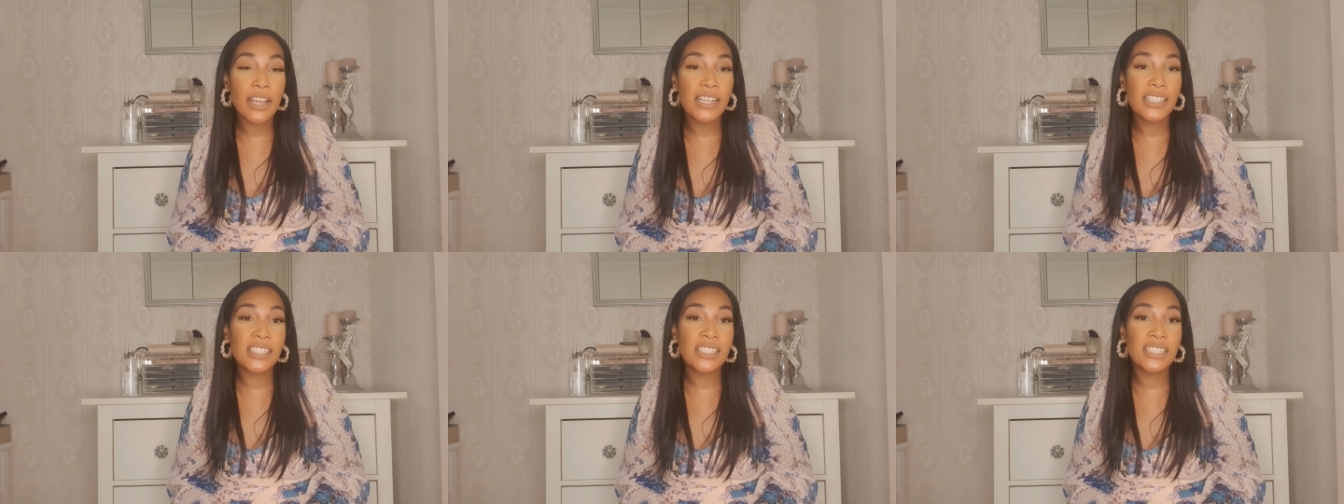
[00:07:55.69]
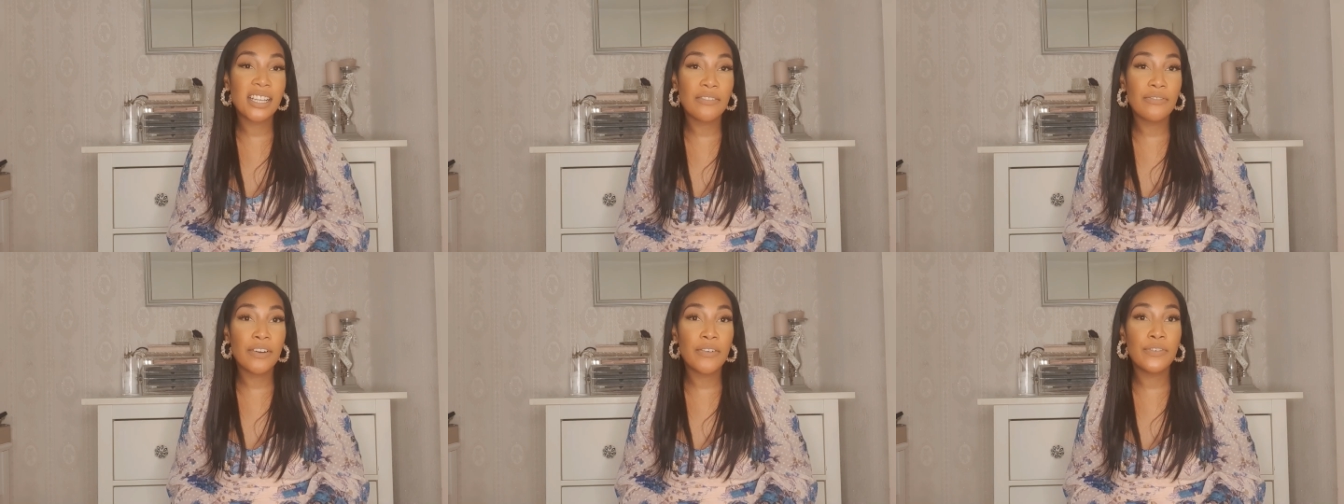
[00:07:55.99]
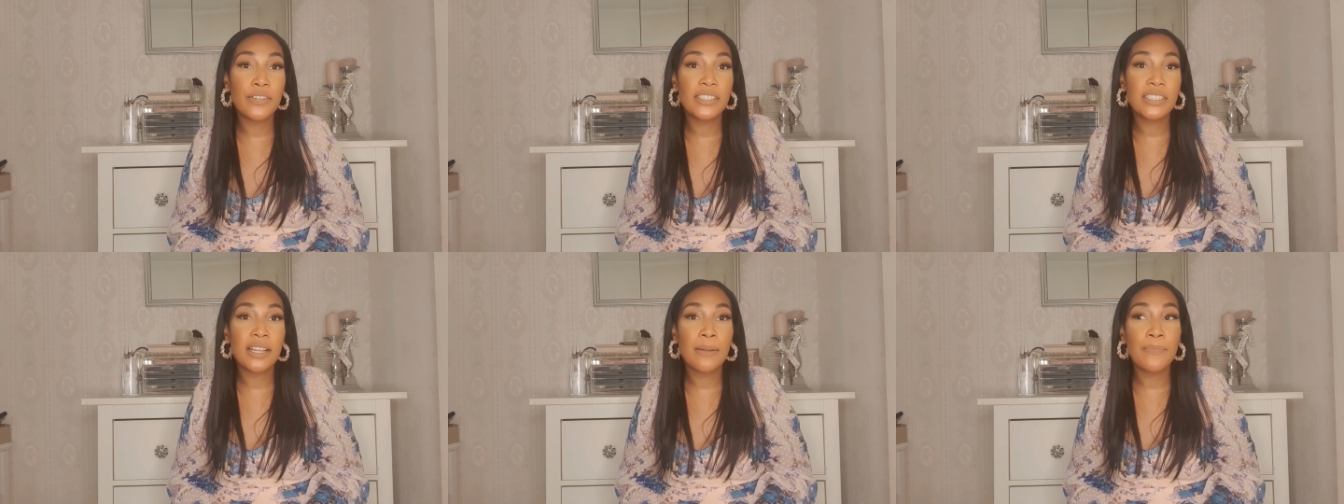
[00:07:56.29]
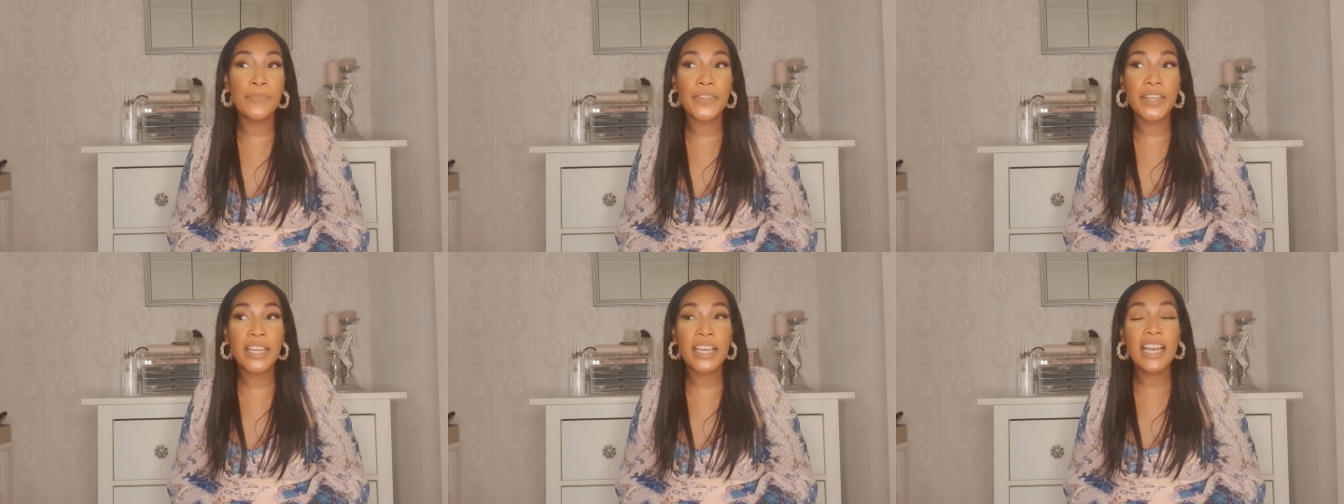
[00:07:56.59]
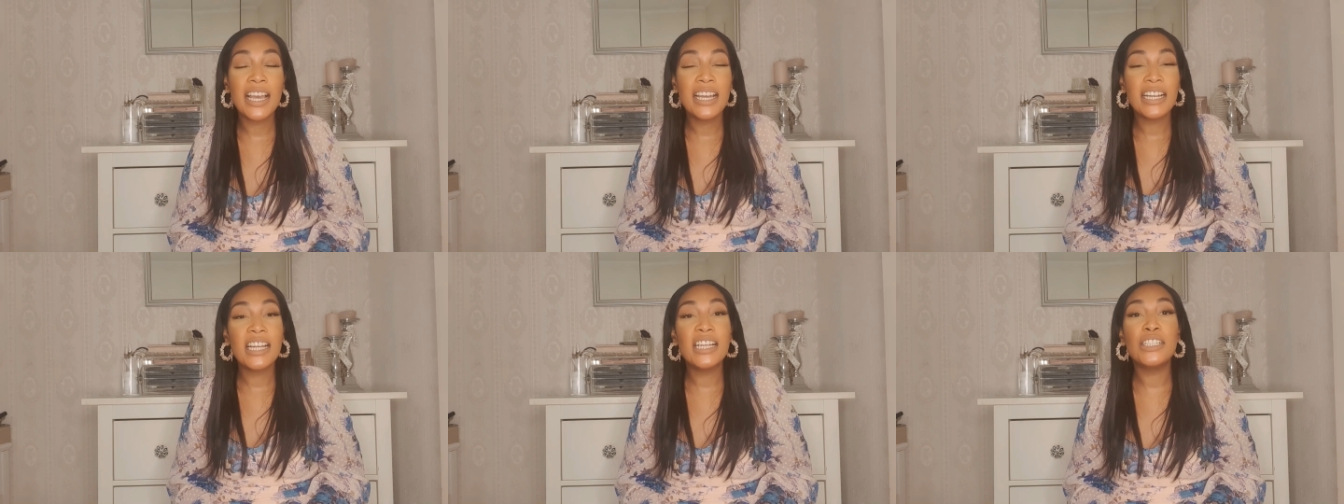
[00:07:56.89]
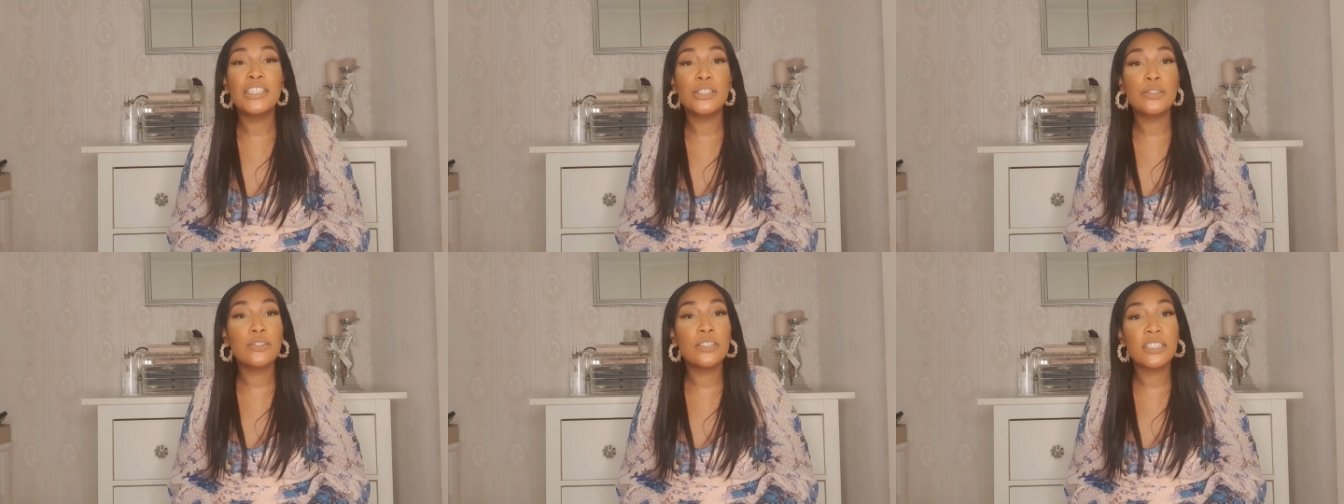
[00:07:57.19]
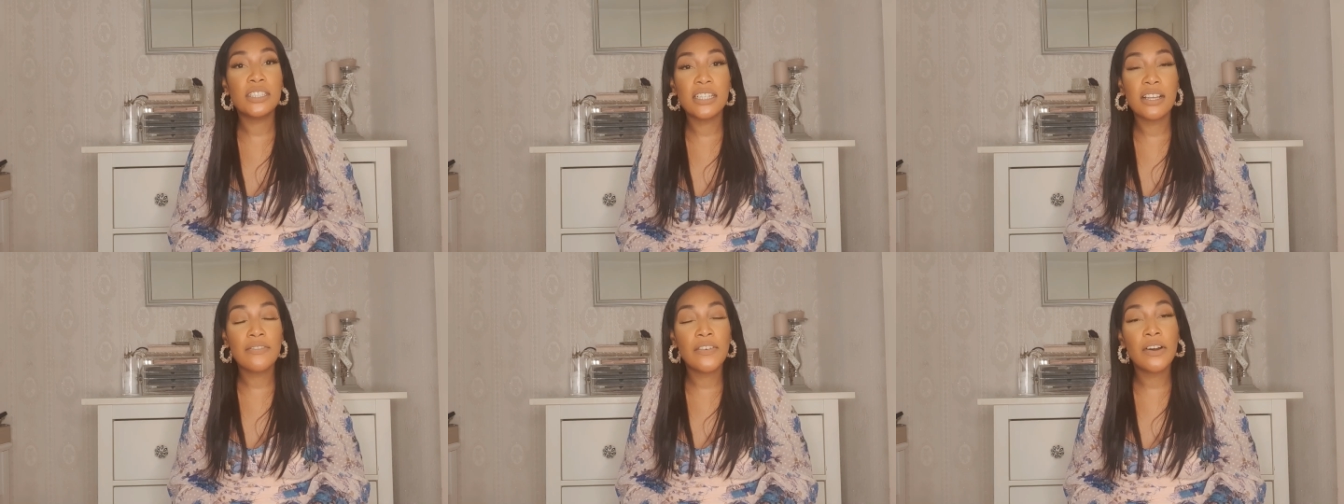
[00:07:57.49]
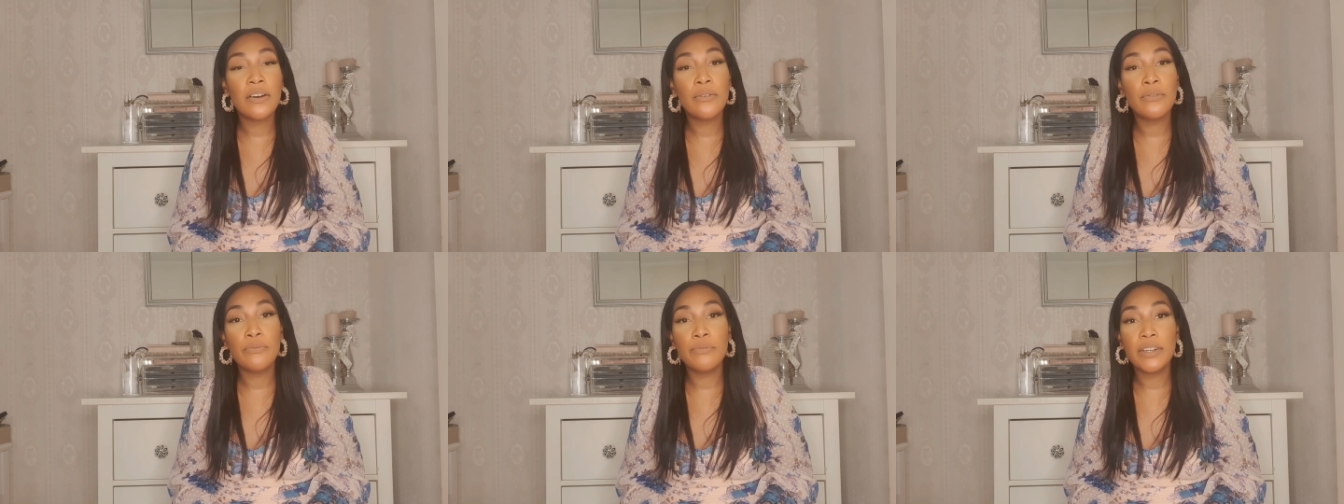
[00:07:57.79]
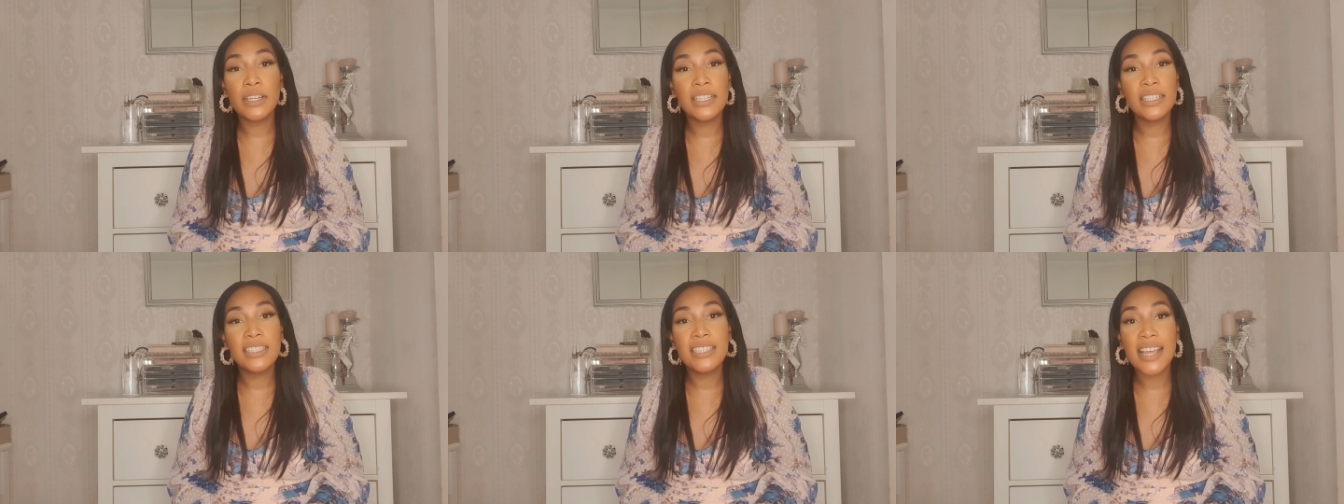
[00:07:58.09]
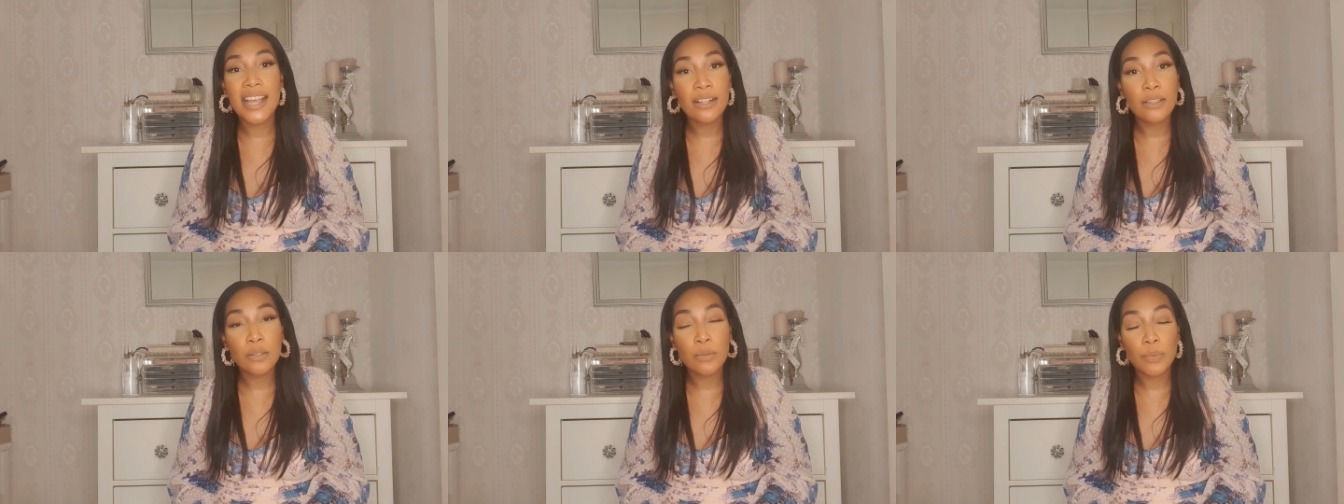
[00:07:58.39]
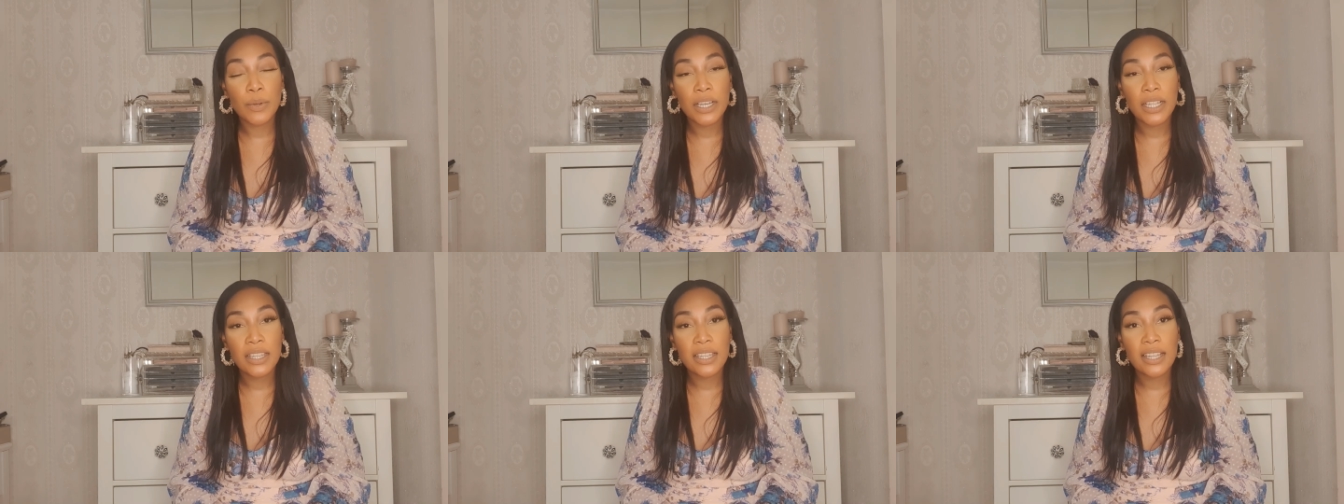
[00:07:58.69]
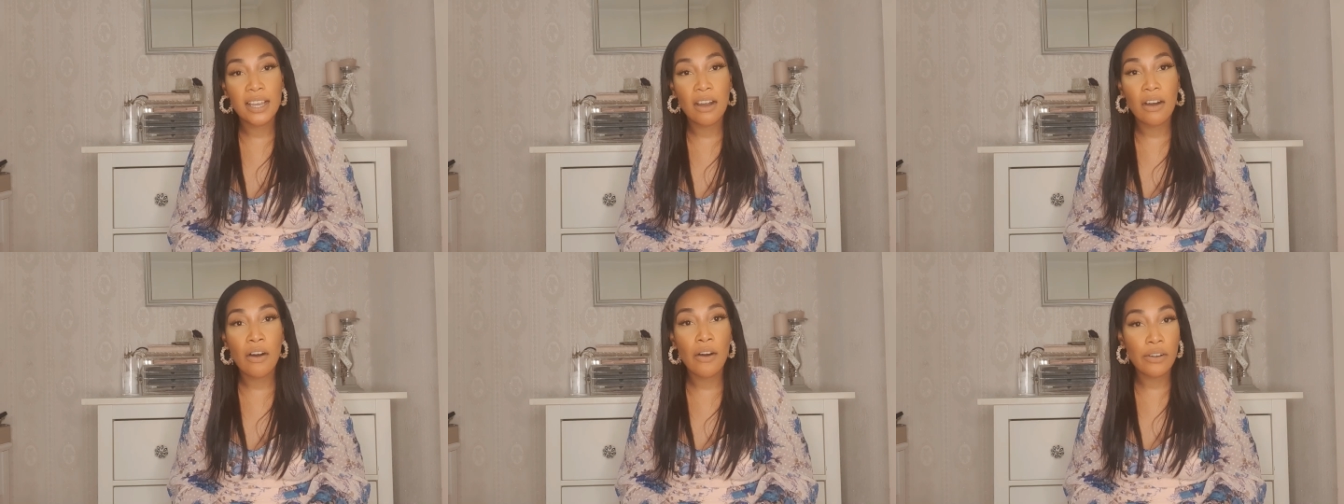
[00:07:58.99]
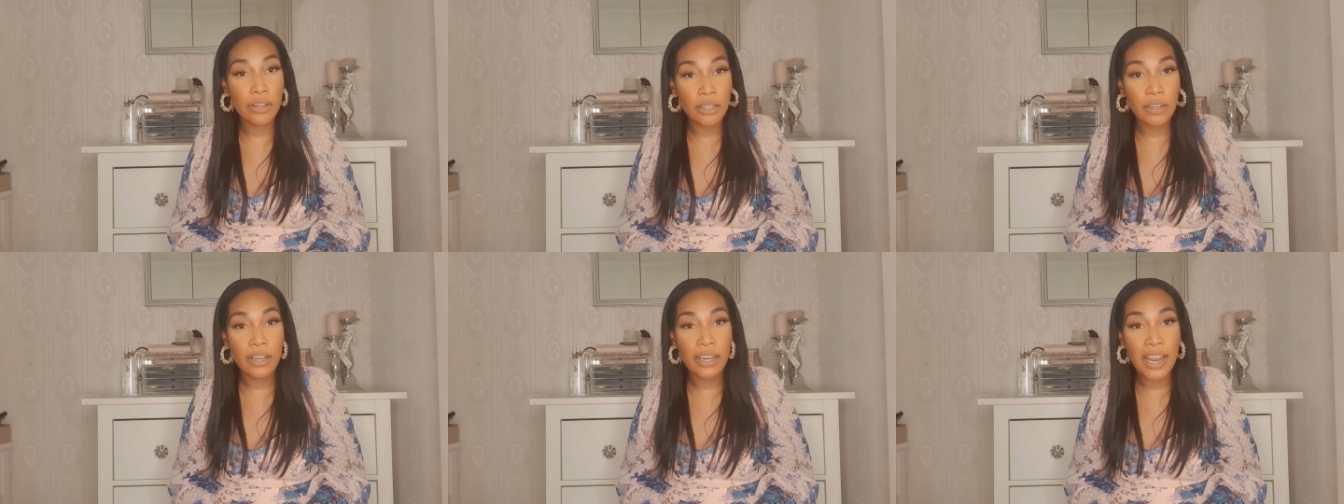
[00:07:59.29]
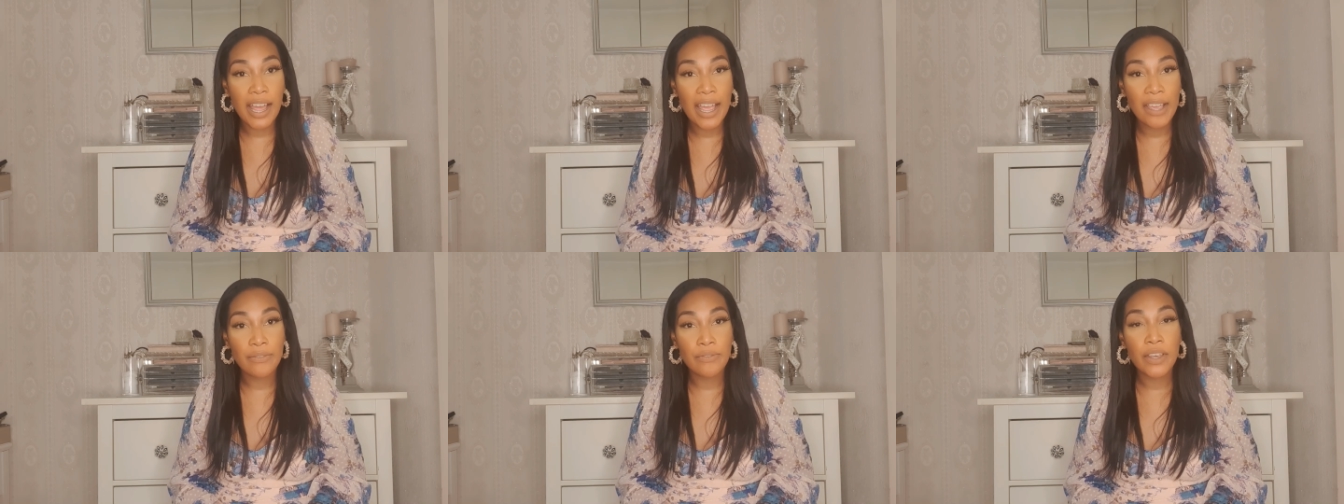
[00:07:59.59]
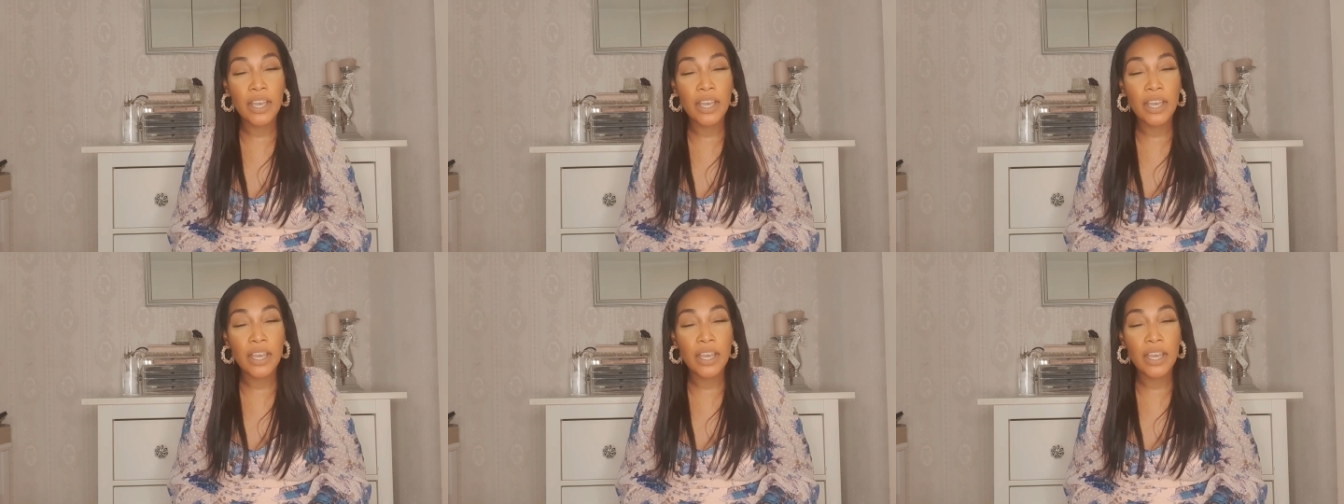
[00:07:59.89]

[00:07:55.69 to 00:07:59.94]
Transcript: and suffer for something that you just never really dealt with all your life.